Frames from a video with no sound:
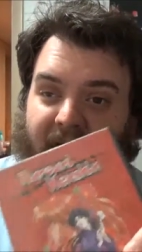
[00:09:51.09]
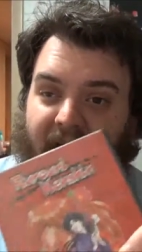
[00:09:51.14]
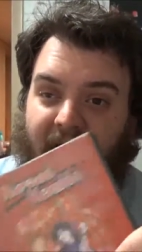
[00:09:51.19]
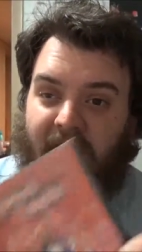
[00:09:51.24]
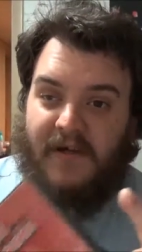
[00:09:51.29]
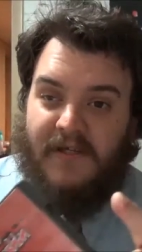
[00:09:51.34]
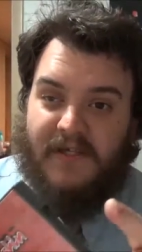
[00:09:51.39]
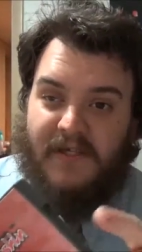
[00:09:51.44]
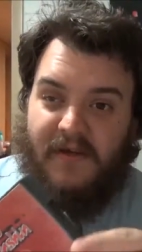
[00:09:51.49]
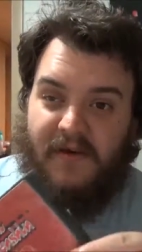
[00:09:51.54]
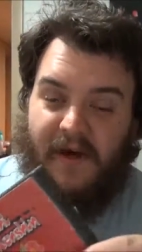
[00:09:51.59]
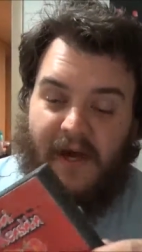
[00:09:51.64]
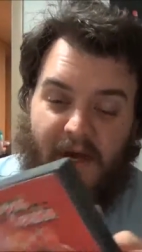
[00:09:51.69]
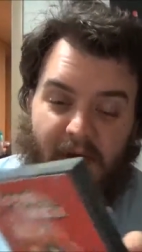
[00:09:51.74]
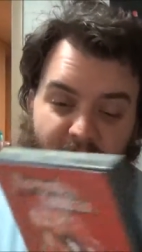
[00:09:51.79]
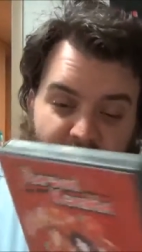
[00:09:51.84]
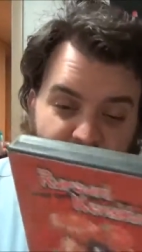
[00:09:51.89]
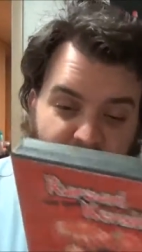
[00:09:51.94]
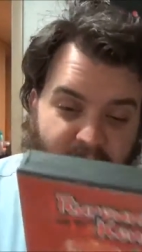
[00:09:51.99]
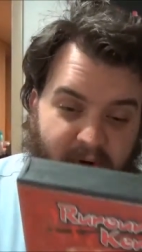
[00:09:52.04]
Also, I
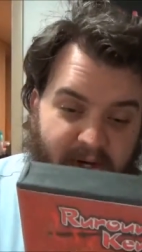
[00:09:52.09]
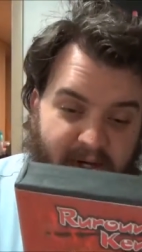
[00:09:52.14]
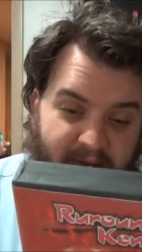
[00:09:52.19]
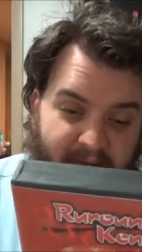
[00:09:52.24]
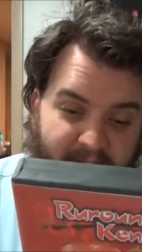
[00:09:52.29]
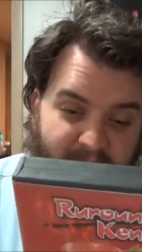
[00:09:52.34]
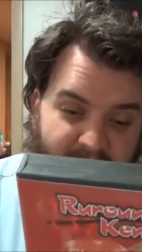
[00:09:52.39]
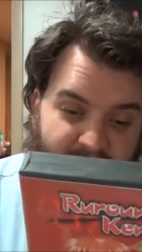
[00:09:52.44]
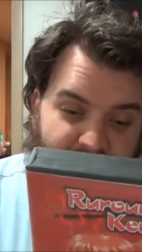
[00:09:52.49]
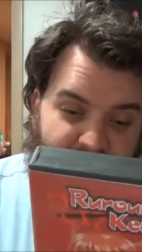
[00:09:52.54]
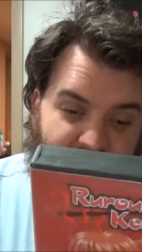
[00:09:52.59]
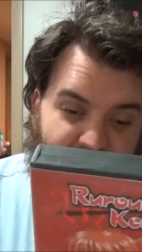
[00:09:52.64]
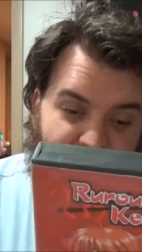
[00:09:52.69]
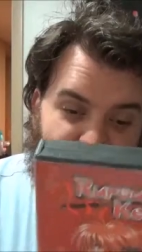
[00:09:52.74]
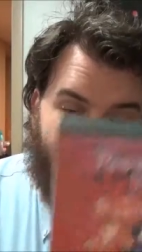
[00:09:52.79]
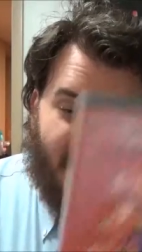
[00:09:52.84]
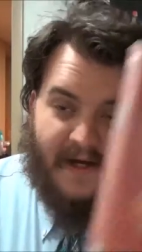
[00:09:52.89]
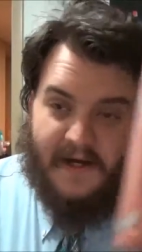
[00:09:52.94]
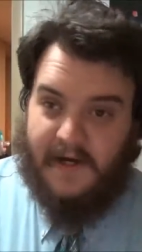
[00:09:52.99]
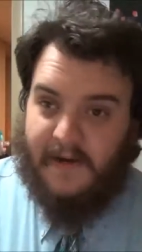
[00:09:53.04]
would recommend
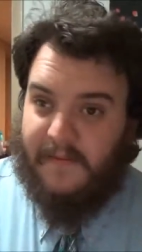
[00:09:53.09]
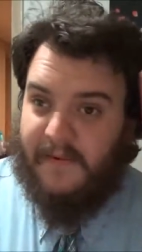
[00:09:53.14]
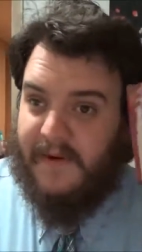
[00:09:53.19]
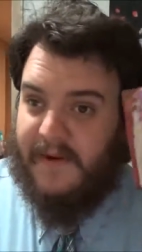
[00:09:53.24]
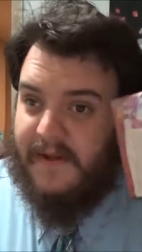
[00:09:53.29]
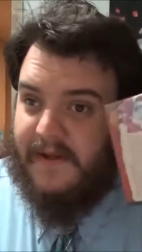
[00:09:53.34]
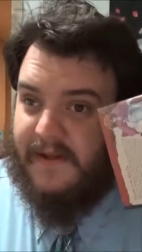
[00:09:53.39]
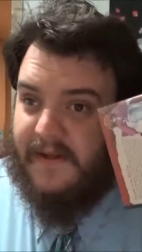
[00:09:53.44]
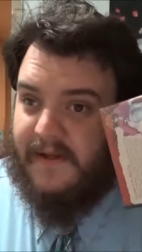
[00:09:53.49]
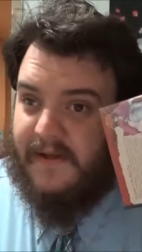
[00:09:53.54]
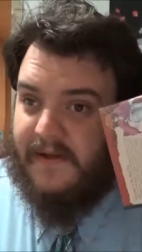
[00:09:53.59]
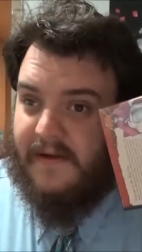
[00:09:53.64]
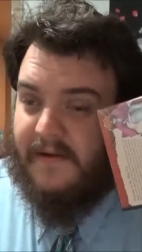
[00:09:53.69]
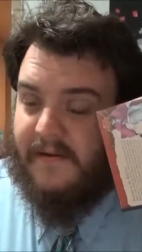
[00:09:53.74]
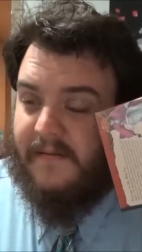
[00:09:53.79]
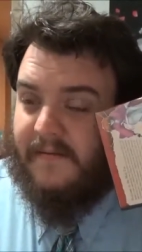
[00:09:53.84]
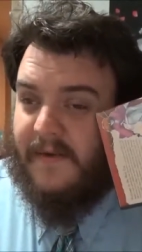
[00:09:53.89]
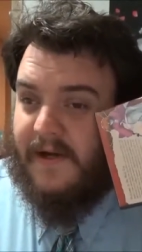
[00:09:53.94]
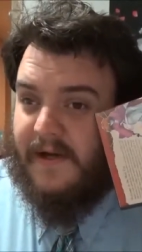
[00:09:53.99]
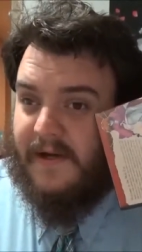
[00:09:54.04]
the
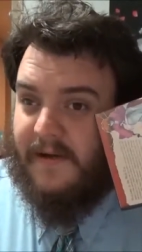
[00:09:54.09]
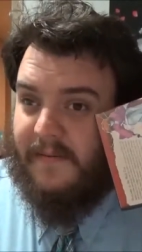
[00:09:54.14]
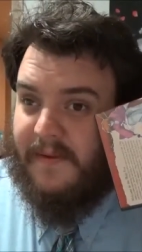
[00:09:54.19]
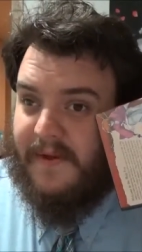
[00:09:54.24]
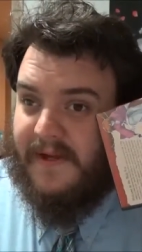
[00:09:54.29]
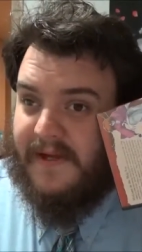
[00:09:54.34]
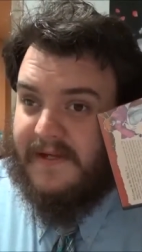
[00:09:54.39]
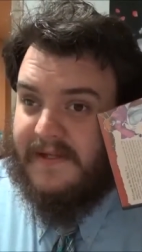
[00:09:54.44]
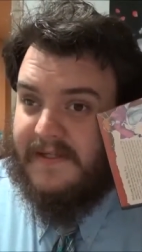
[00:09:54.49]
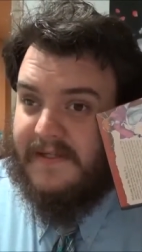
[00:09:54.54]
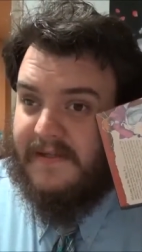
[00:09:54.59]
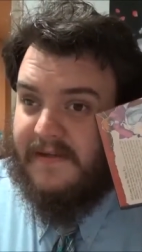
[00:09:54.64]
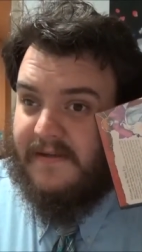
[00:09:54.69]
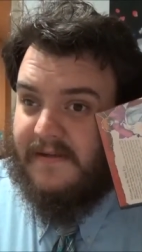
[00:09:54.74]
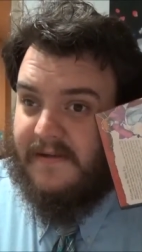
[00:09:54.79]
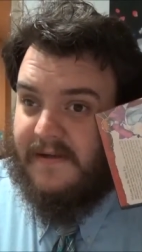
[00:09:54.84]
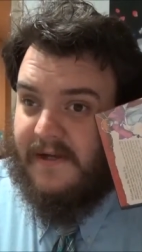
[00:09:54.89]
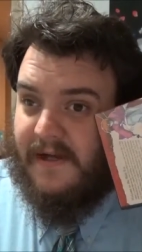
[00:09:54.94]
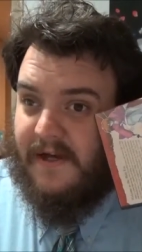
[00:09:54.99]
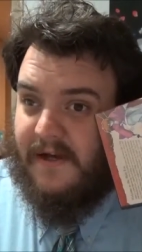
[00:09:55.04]
Aniplex
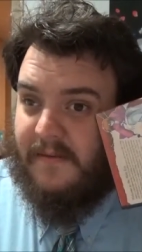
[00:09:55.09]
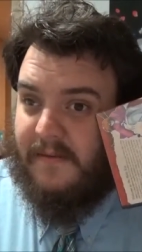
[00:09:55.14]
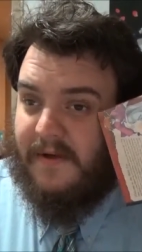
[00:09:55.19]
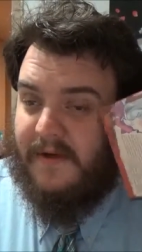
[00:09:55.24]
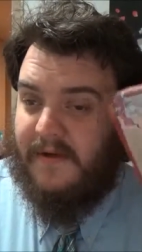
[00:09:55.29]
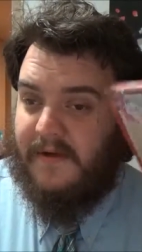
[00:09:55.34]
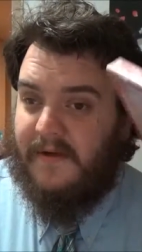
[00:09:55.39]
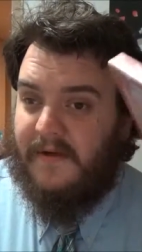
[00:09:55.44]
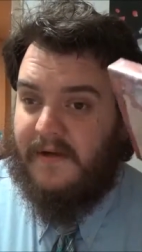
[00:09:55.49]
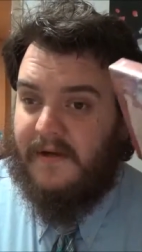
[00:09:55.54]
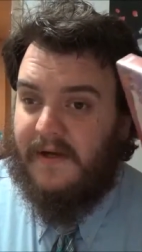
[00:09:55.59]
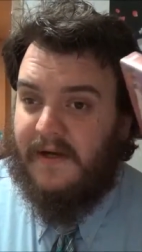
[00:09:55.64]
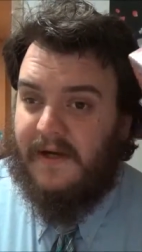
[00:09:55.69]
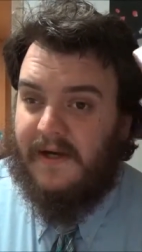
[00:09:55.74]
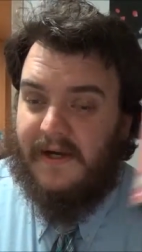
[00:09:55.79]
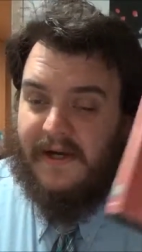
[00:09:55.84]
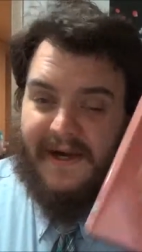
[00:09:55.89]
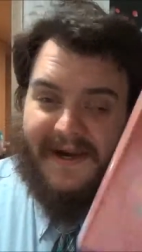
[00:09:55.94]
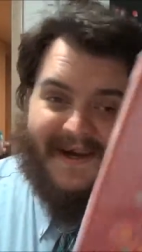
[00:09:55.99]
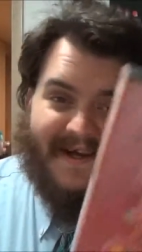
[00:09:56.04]
dub.
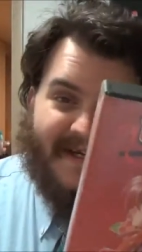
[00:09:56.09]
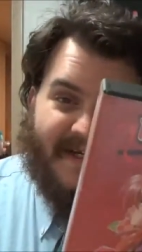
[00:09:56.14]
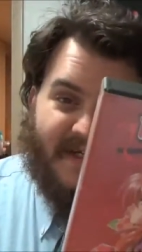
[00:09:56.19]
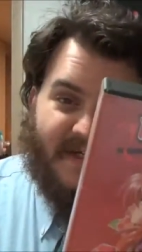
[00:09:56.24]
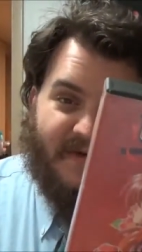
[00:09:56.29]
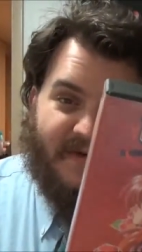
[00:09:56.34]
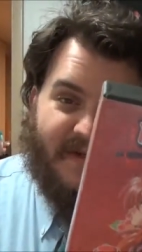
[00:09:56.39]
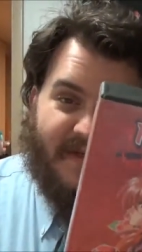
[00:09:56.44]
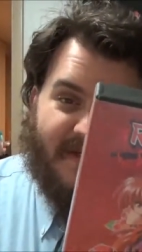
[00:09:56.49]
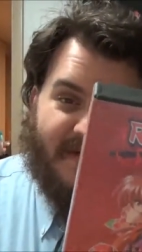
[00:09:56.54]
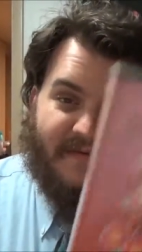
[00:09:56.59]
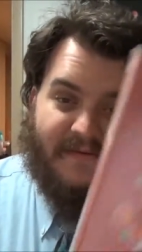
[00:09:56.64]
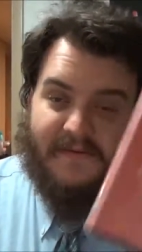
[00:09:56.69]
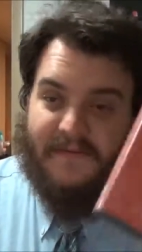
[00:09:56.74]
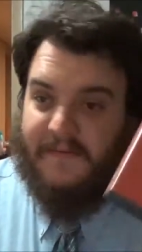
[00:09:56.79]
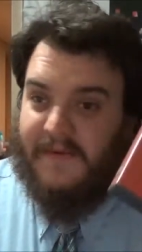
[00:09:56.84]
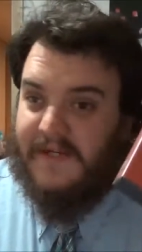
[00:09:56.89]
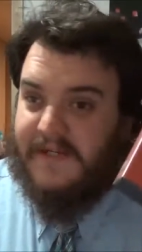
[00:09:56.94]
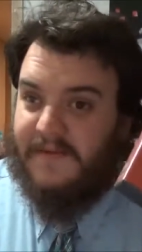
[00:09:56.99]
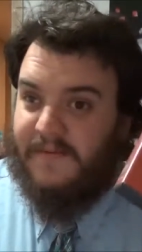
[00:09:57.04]
I enjoy this
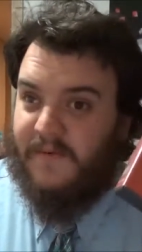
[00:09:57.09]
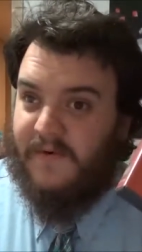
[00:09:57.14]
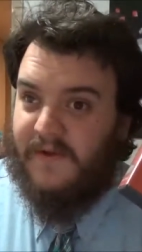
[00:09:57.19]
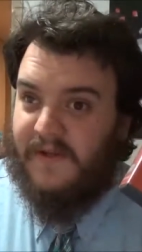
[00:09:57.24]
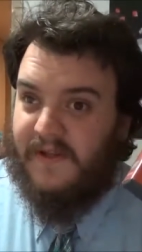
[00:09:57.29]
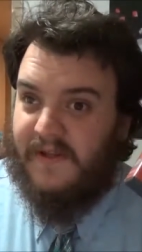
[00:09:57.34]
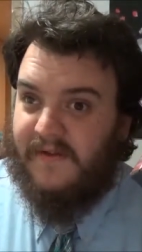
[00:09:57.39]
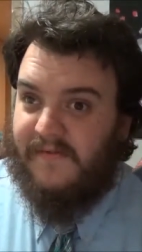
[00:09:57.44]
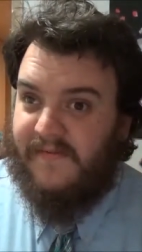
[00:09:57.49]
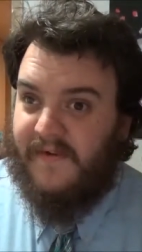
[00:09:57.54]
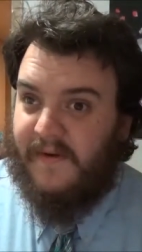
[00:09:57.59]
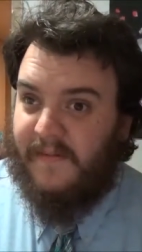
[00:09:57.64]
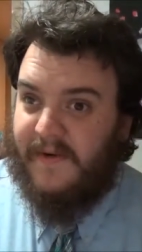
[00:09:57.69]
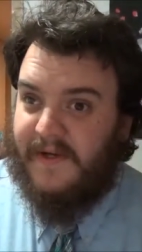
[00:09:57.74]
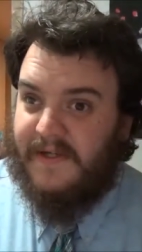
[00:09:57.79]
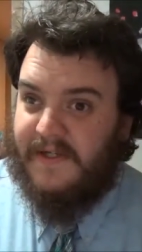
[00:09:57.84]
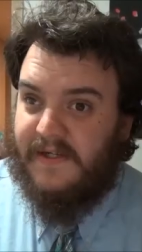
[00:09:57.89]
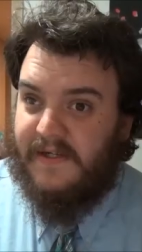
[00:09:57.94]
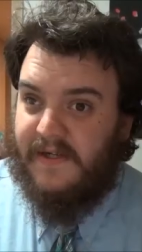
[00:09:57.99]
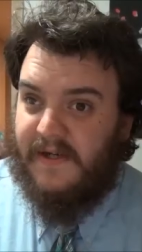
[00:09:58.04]
one much more than the
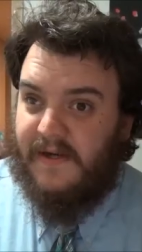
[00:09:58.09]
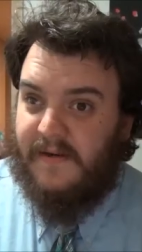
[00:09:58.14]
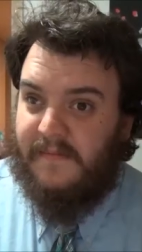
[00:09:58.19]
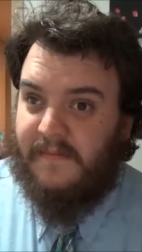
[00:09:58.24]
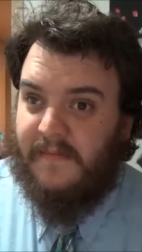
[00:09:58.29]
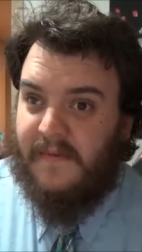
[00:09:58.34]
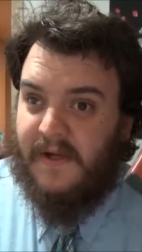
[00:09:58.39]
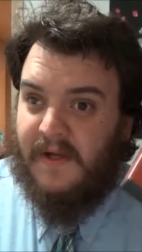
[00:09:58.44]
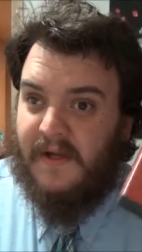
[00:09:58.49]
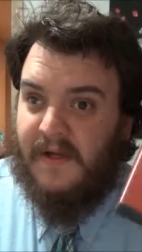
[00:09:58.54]
Funimation dub.